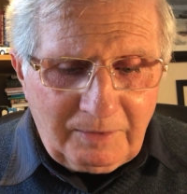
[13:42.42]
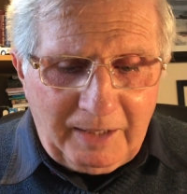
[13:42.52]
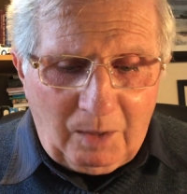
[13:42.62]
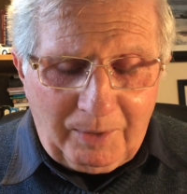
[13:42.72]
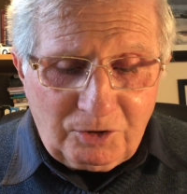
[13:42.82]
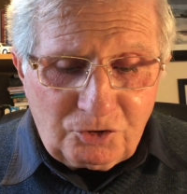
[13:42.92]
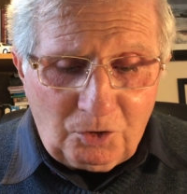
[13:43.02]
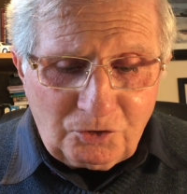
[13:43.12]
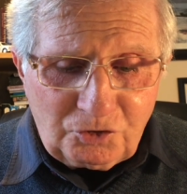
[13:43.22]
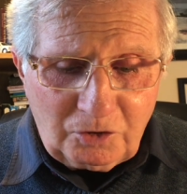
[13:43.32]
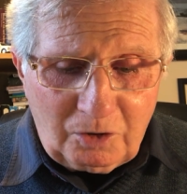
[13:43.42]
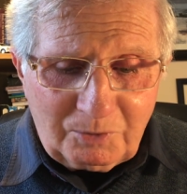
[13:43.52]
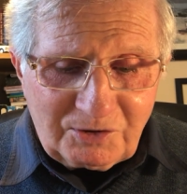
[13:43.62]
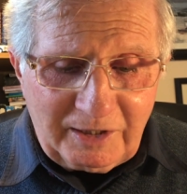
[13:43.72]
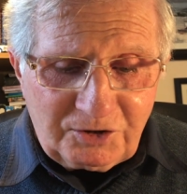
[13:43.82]
Now when Joshua
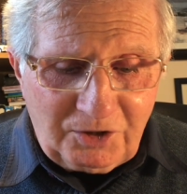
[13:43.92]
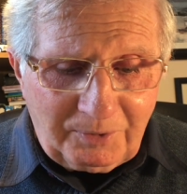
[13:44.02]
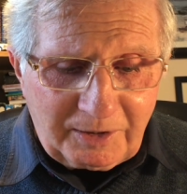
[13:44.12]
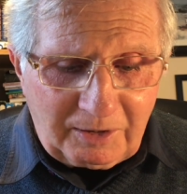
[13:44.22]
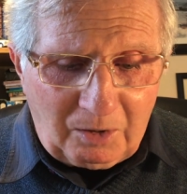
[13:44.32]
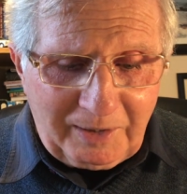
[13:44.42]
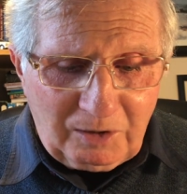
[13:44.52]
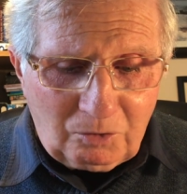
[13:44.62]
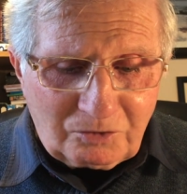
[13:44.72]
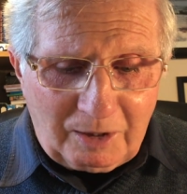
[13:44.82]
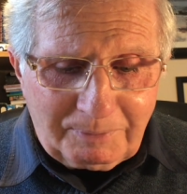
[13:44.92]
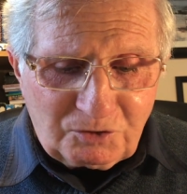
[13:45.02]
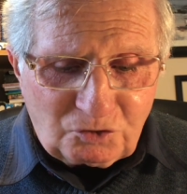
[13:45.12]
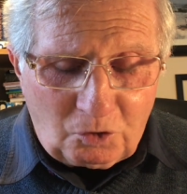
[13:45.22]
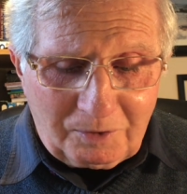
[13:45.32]
was near Jericho, he looked up
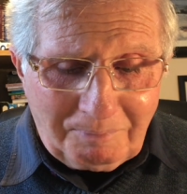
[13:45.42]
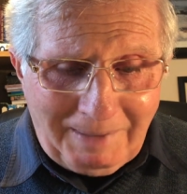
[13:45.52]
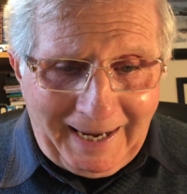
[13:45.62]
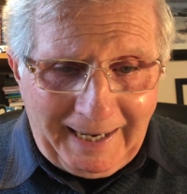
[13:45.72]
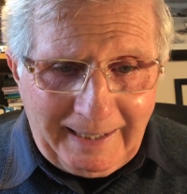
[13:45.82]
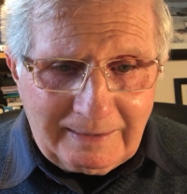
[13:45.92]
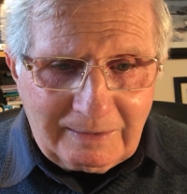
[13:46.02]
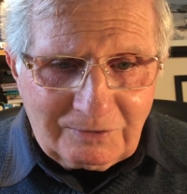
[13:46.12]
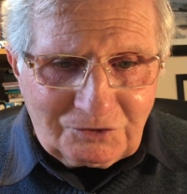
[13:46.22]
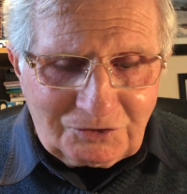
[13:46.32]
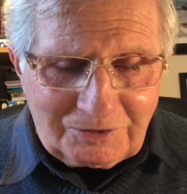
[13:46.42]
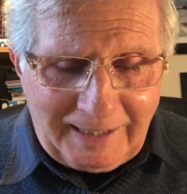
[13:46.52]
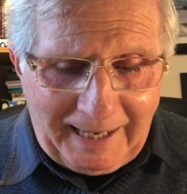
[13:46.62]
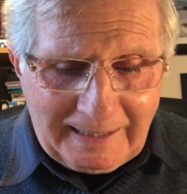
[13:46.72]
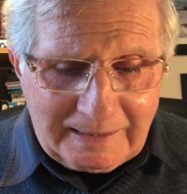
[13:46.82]
and saw a man
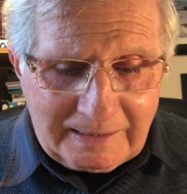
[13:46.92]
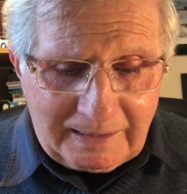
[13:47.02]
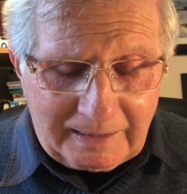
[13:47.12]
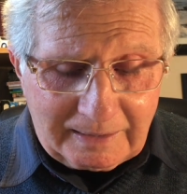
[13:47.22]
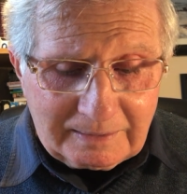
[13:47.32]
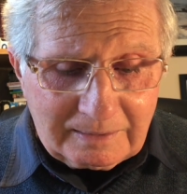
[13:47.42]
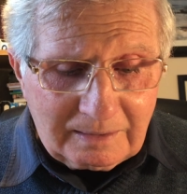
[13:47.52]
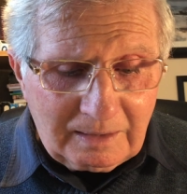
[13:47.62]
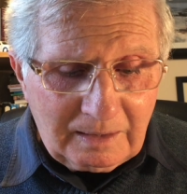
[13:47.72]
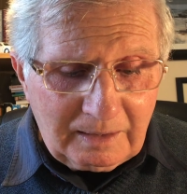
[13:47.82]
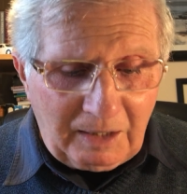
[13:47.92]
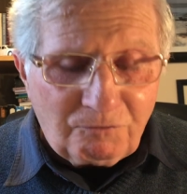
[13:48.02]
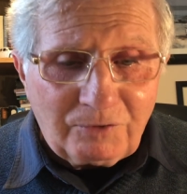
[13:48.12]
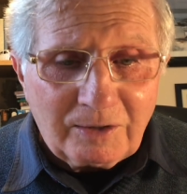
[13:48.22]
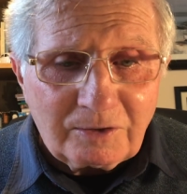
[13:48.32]
standing in
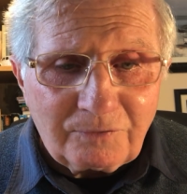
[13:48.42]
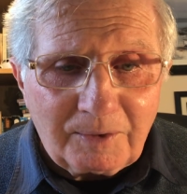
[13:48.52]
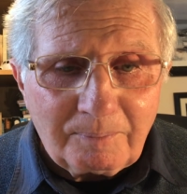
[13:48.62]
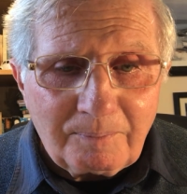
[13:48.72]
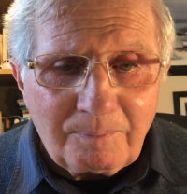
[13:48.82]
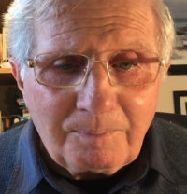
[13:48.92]
front of him